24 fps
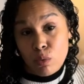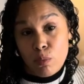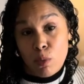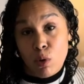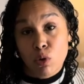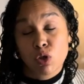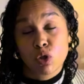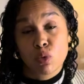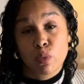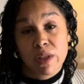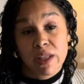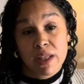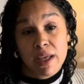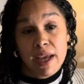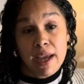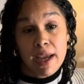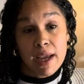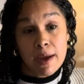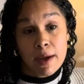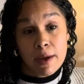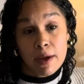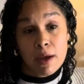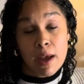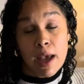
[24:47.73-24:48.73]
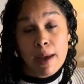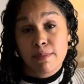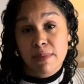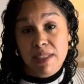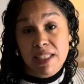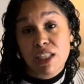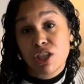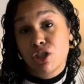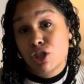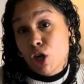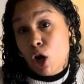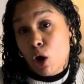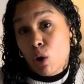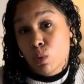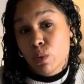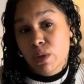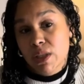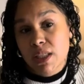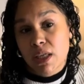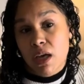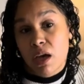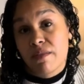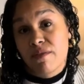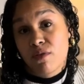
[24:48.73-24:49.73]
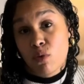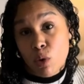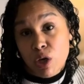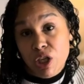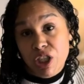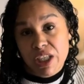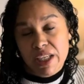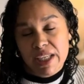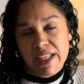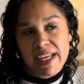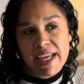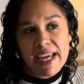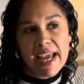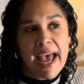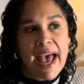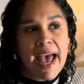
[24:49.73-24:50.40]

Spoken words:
Most with a MD don't, unfortunately.